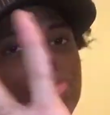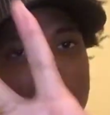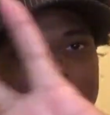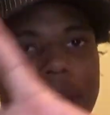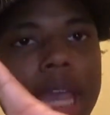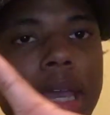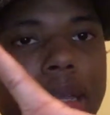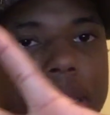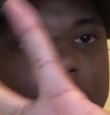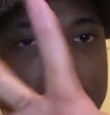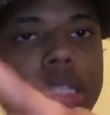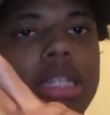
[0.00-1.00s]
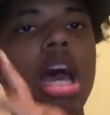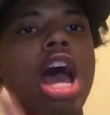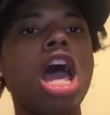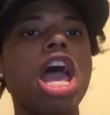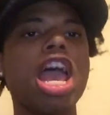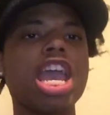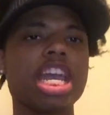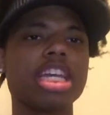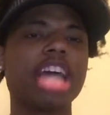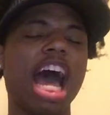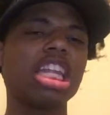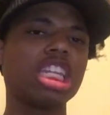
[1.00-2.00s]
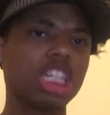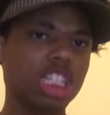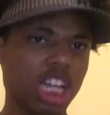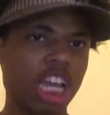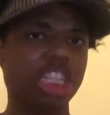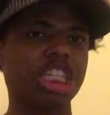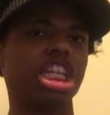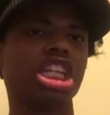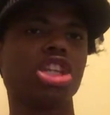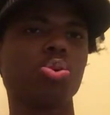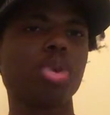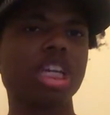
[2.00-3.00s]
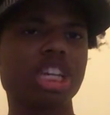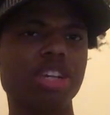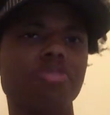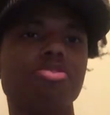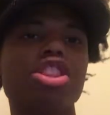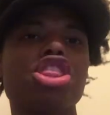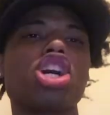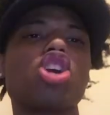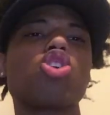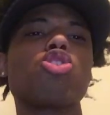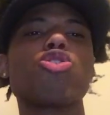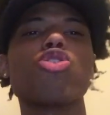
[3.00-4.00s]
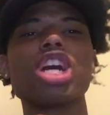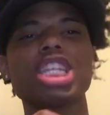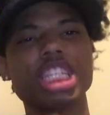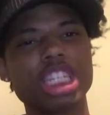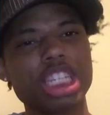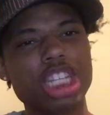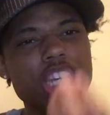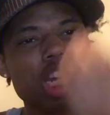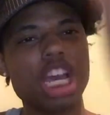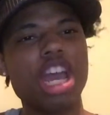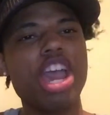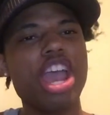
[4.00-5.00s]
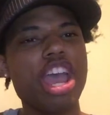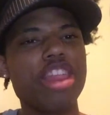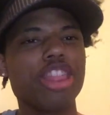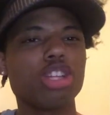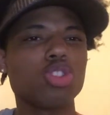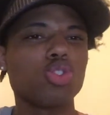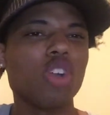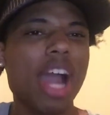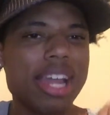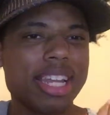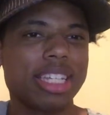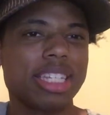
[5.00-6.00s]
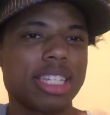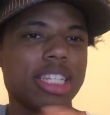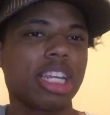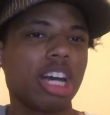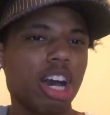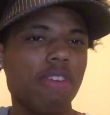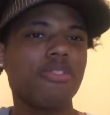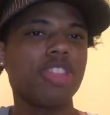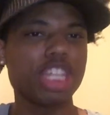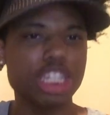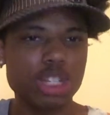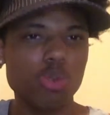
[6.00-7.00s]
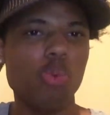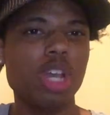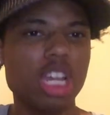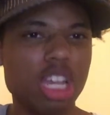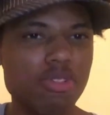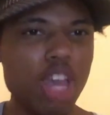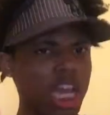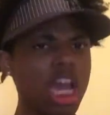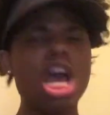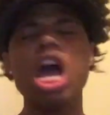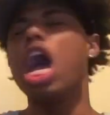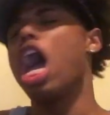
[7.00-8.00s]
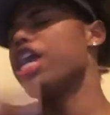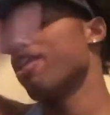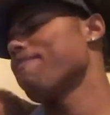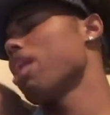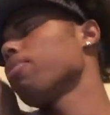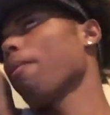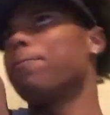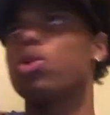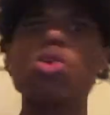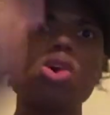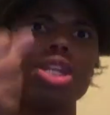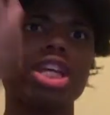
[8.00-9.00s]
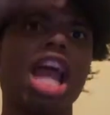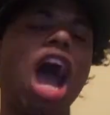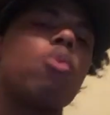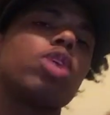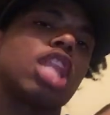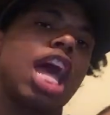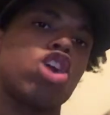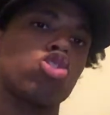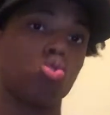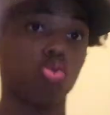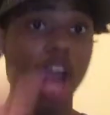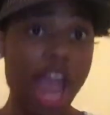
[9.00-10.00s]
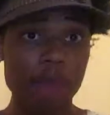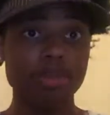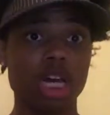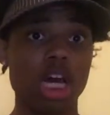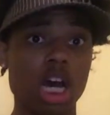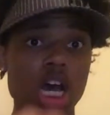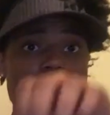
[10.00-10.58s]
of my hands. And I looked at the weave, the crust and the dryness of this weave. And if I would have pulled it, I would have like grabbed her